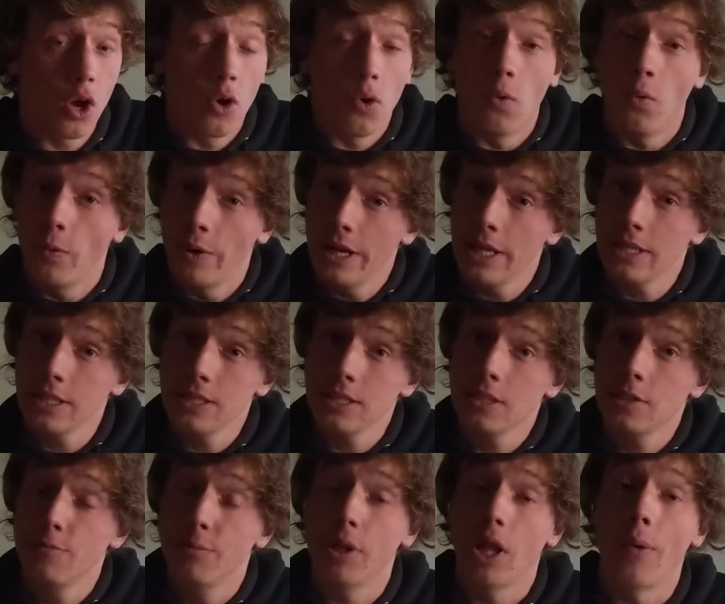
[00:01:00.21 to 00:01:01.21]

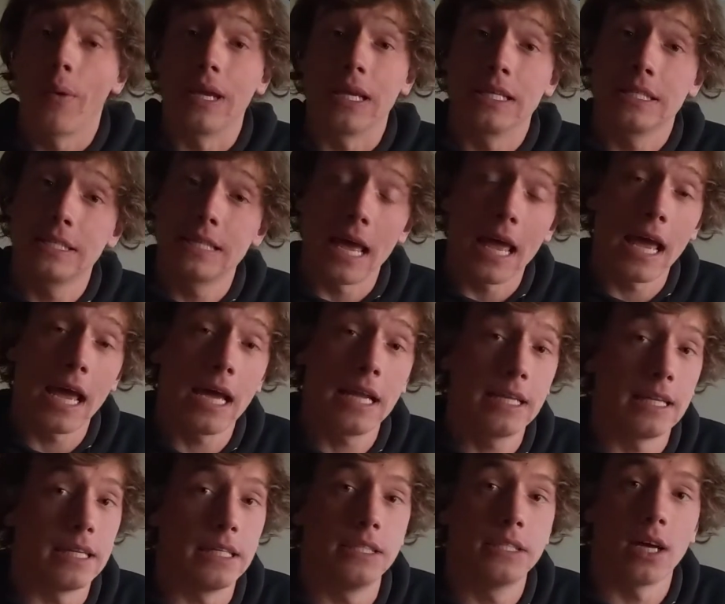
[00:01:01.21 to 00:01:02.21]
winds blowing sand
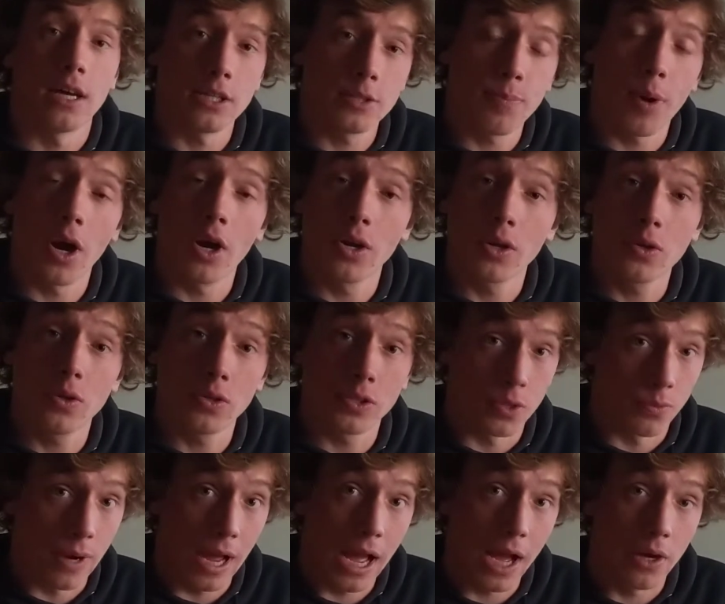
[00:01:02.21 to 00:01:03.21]
and dust particles
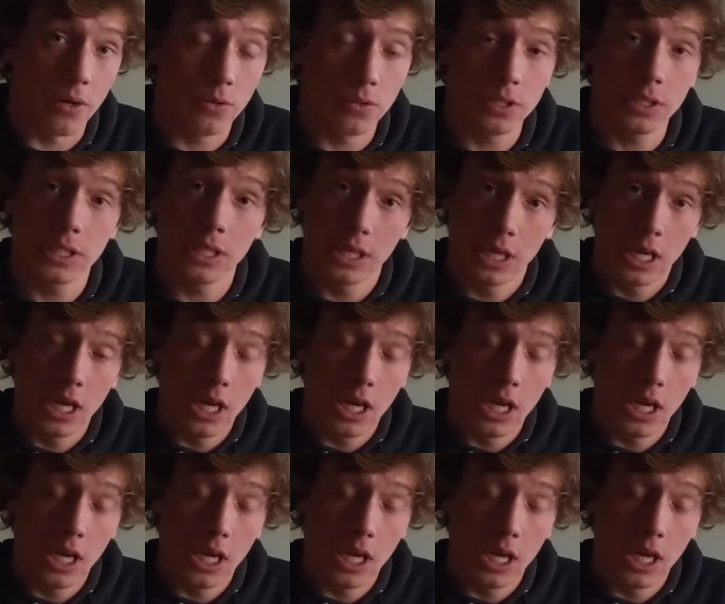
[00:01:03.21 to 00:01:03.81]
around